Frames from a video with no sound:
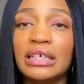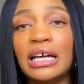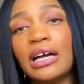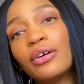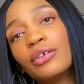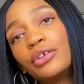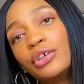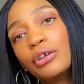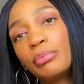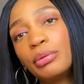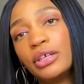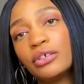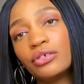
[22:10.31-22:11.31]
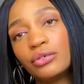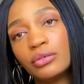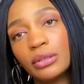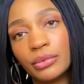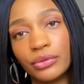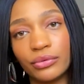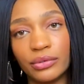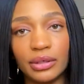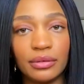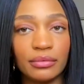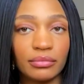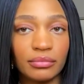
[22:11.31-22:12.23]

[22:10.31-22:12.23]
is how Europeans do number three.